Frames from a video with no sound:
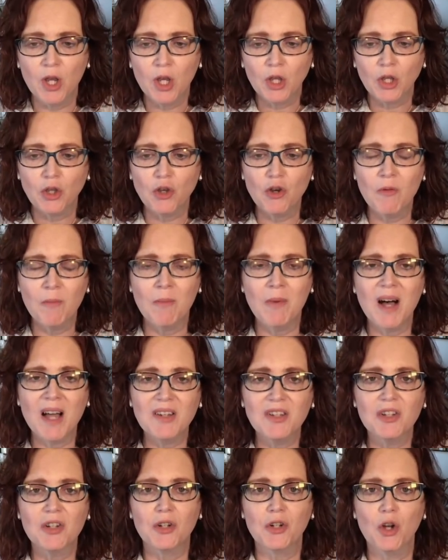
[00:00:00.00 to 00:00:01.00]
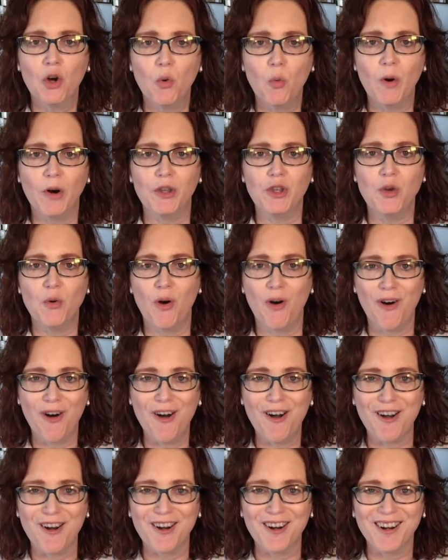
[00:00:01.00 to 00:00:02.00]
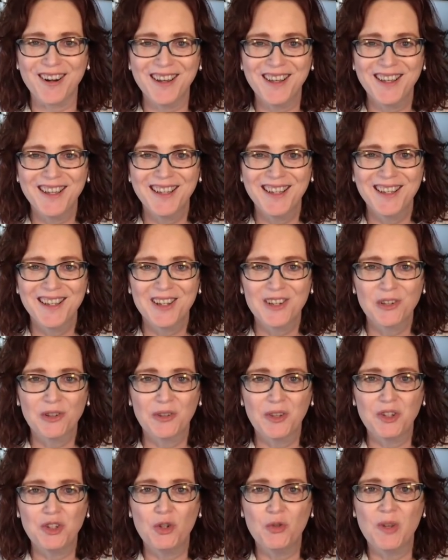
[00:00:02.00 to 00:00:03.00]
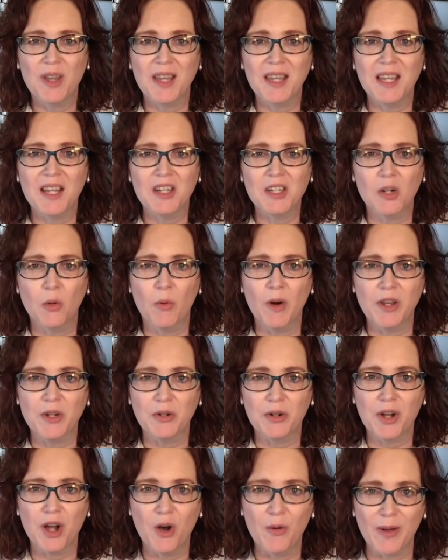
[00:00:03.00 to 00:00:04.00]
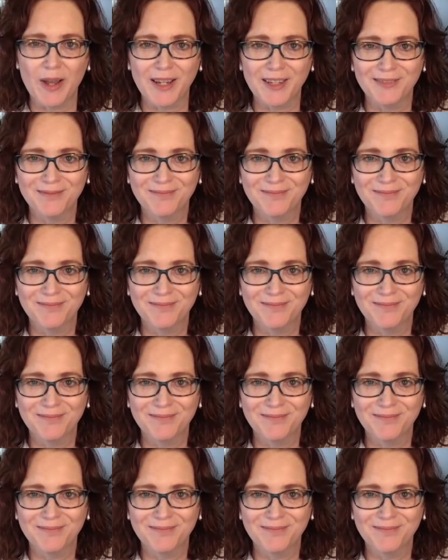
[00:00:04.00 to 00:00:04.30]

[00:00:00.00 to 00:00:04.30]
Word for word: you must know where you are so that you can get to where you're going.